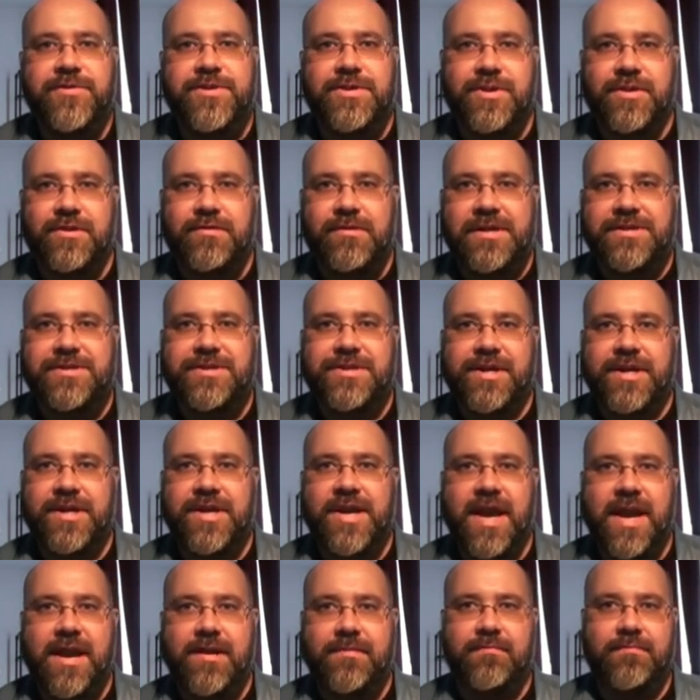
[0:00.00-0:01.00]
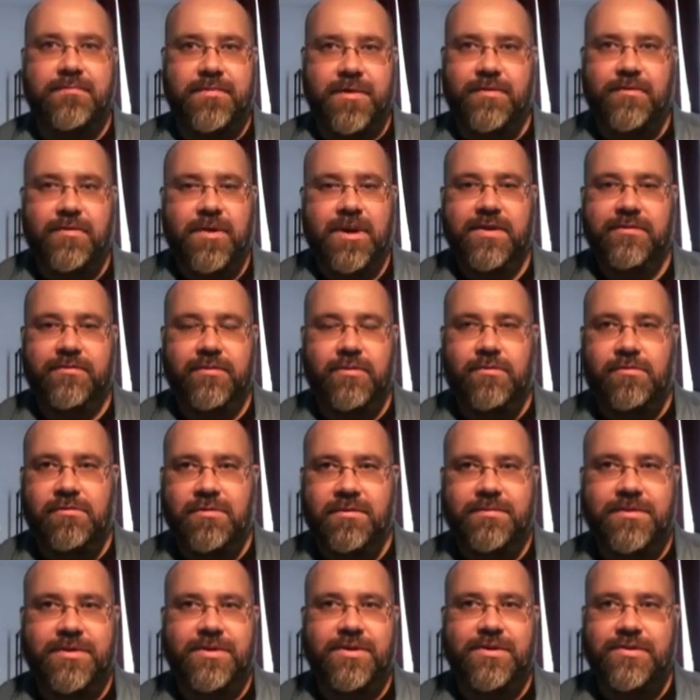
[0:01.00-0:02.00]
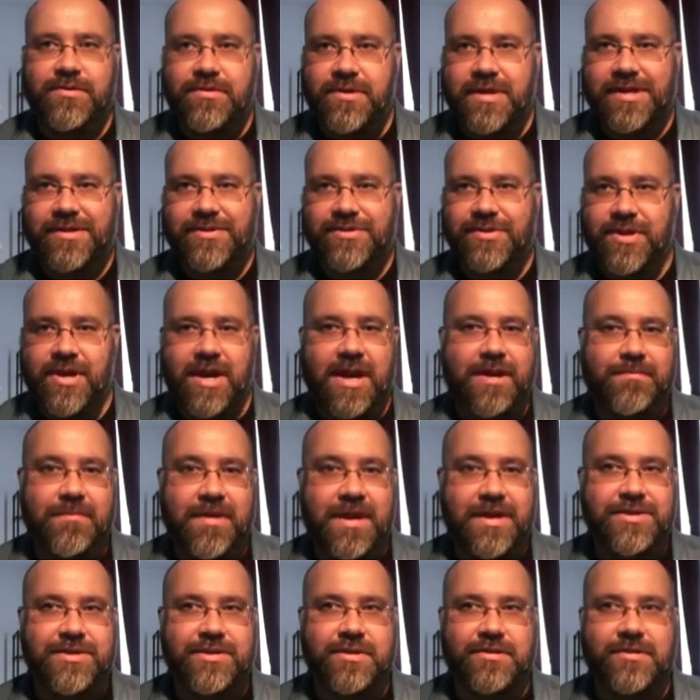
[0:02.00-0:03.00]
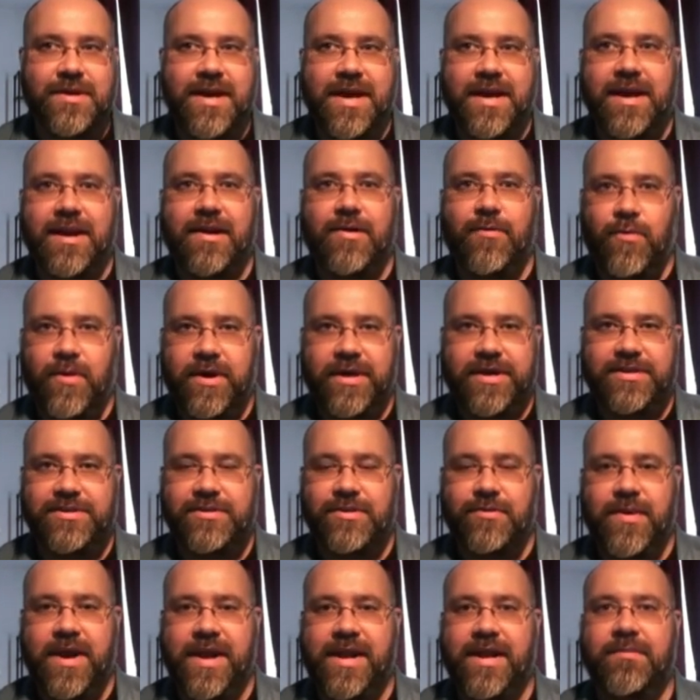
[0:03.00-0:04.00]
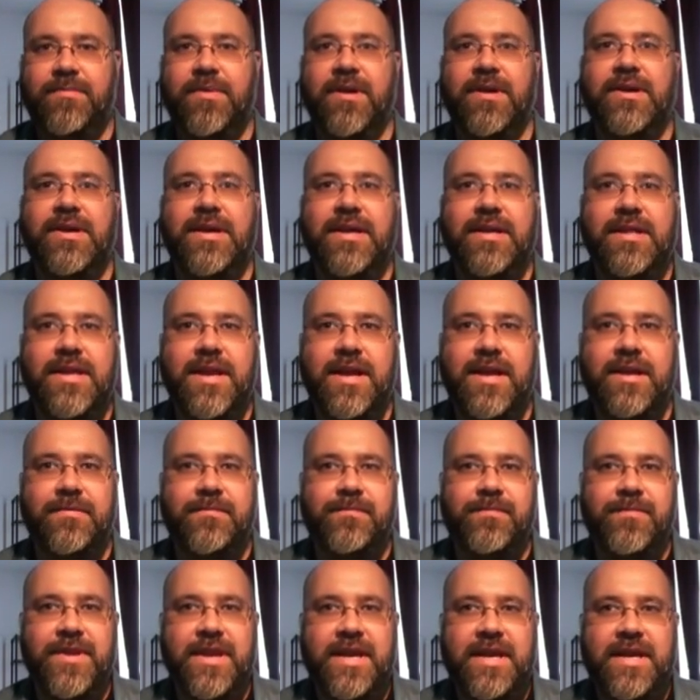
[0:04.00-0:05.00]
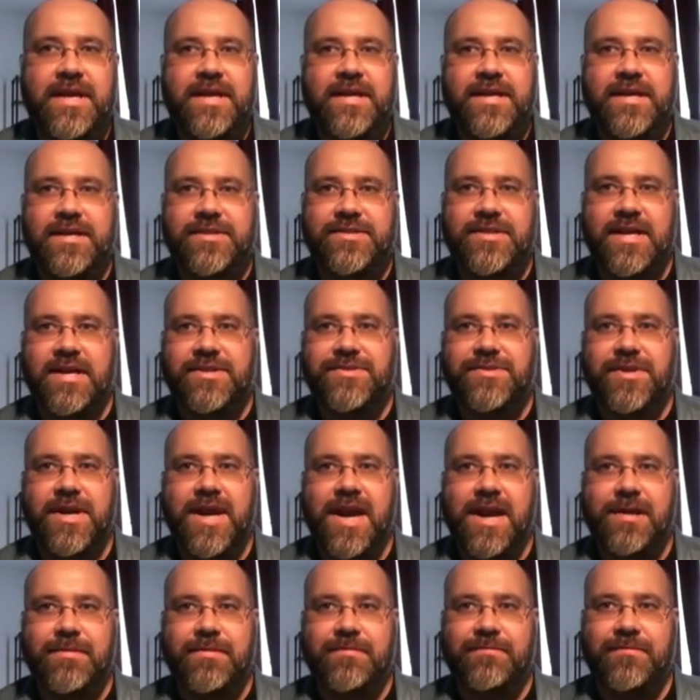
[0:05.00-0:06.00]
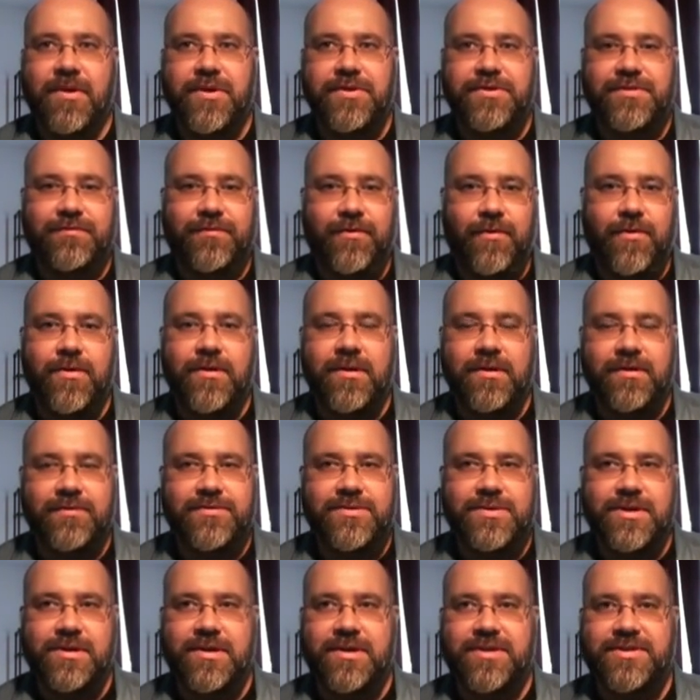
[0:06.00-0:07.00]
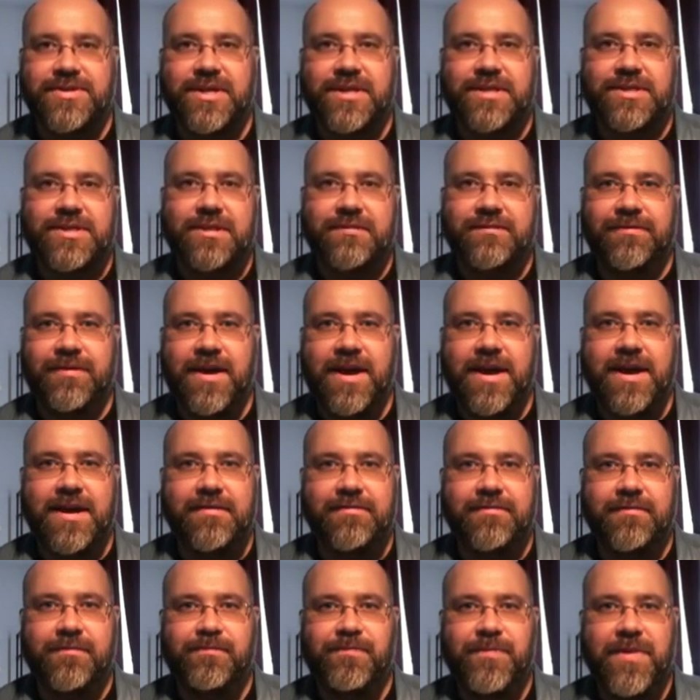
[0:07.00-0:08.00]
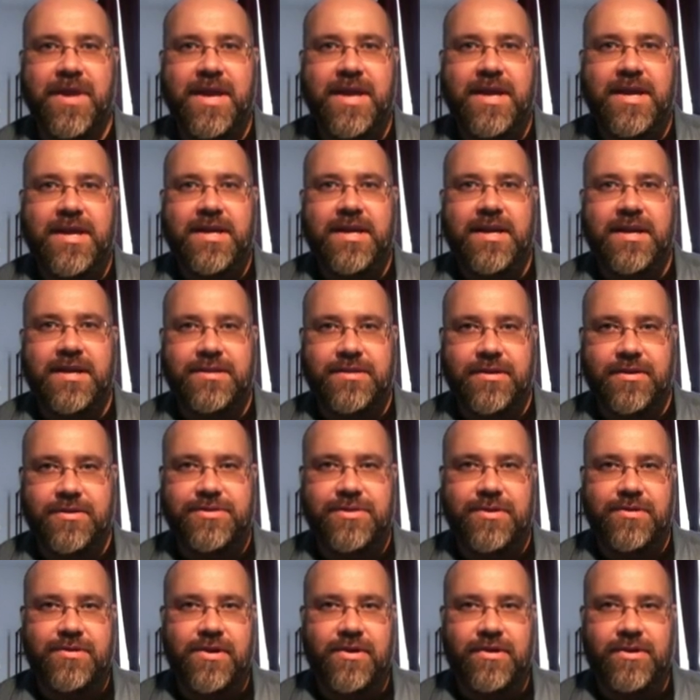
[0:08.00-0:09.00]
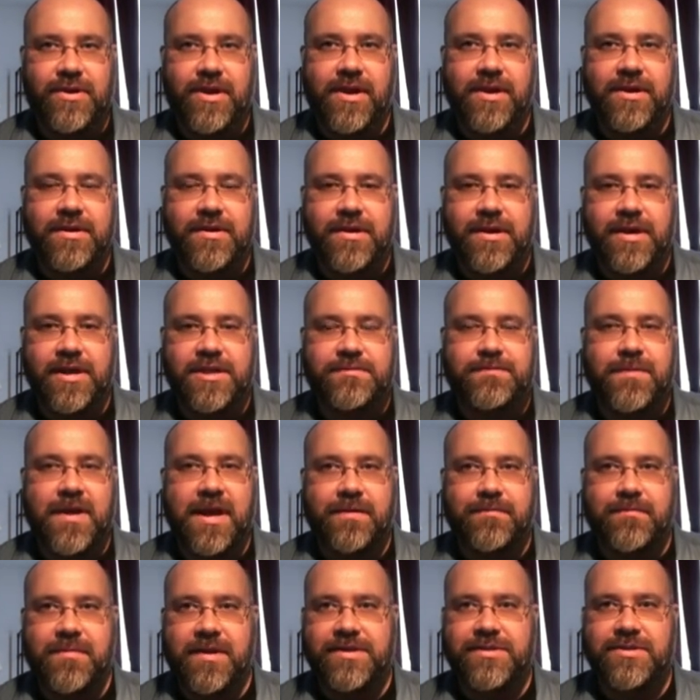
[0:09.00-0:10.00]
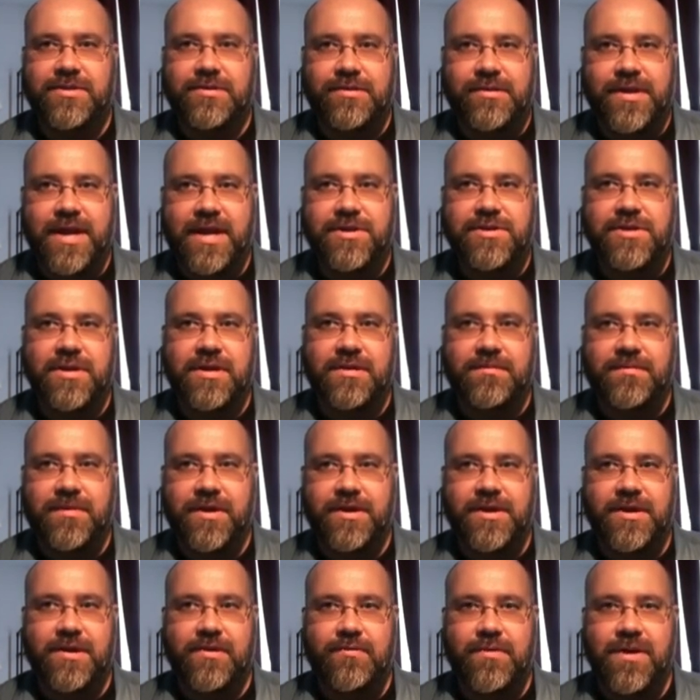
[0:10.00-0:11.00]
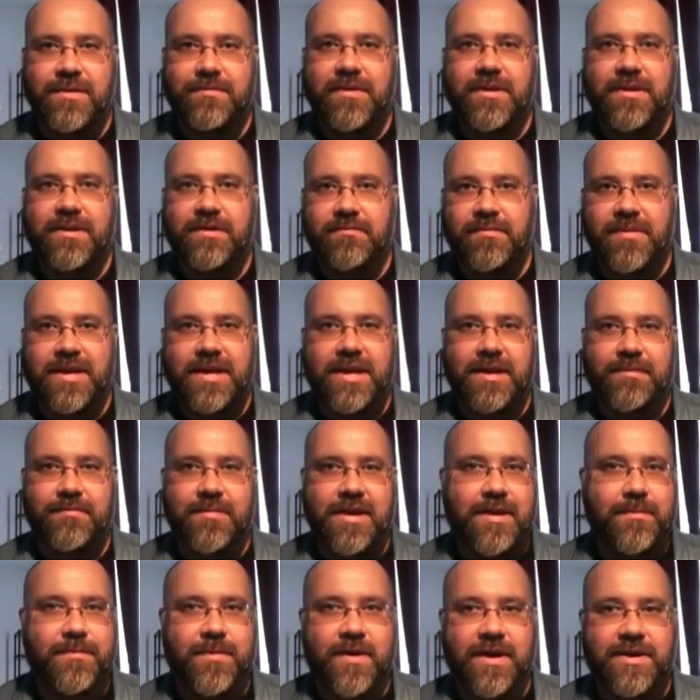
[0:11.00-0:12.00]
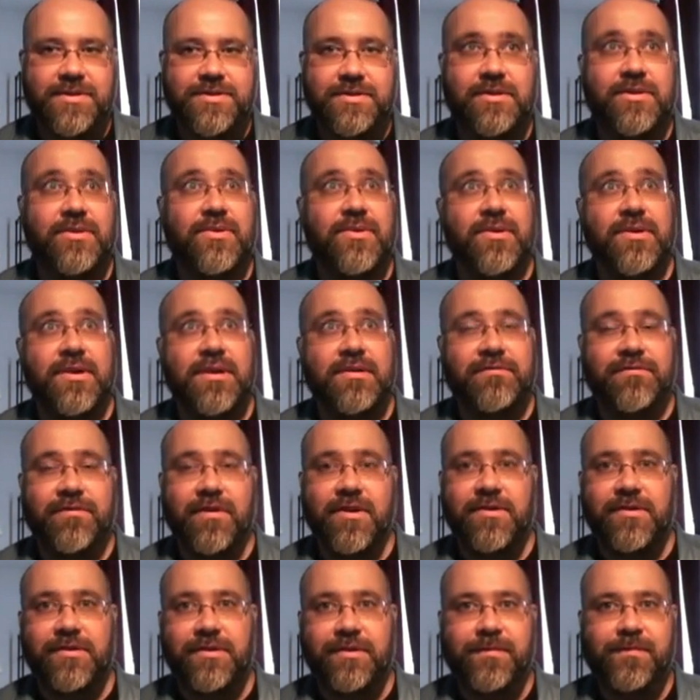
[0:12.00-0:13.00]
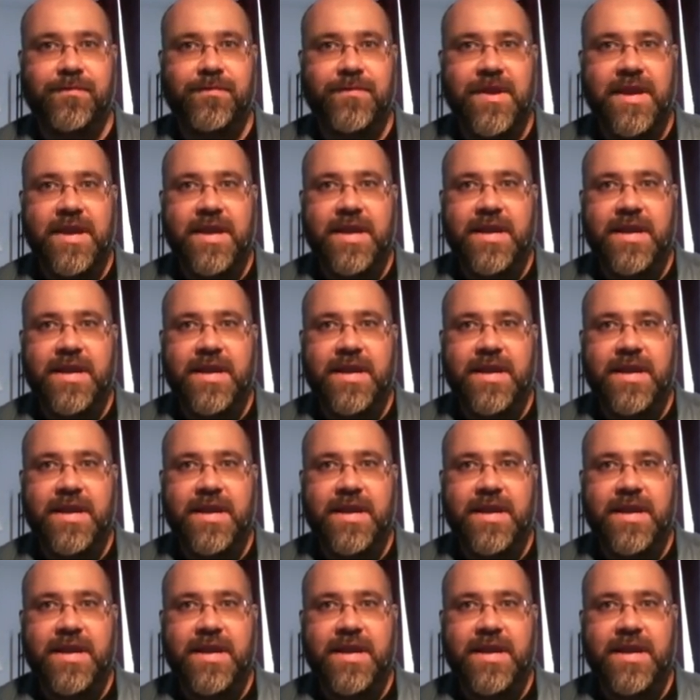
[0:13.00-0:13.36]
So the question came, but what of a woman who is not menstruating? What is the waiting period then? His answer came in verse 4 of Surah 65. And those who no longer expect menstruation among your women, meaning menopausal or infertile,